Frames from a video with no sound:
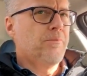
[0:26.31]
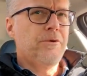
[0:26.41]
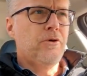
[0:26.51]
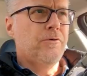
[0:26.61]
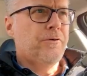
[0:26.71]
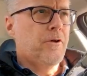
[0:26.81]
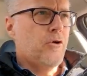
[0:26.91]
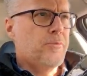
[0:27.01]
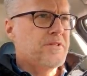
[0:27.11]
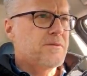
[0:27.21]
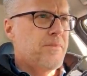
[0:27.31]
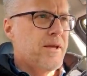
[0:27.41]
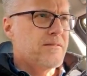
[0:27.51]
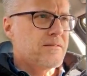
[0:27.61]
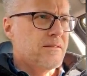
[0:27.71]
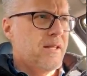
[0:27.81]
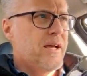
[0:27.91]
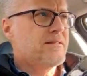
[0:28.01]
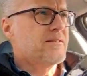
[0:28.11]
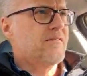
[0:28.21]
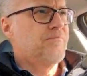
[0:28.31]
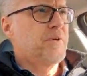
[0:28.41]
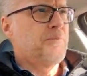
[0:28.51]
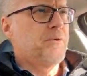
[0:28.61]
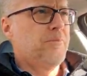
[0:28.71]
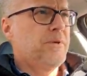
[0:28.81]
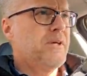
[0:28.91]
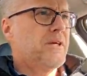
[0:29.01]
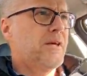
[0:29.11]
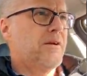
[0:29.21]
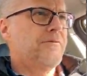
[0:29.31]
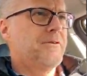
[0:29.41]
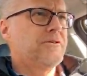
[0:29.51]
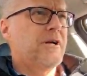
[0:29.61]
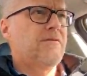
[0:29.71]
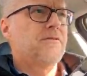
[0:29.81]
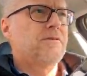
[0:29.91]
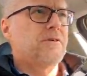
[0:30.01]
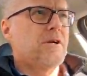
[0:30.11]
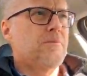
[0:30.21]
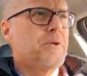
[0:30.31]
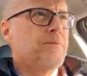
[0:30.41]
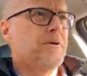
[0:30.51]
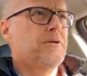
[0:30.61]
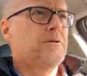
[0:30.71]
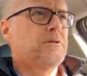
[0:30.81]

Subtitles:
Beautiful open space, lots of people. Be careful driving through here, people.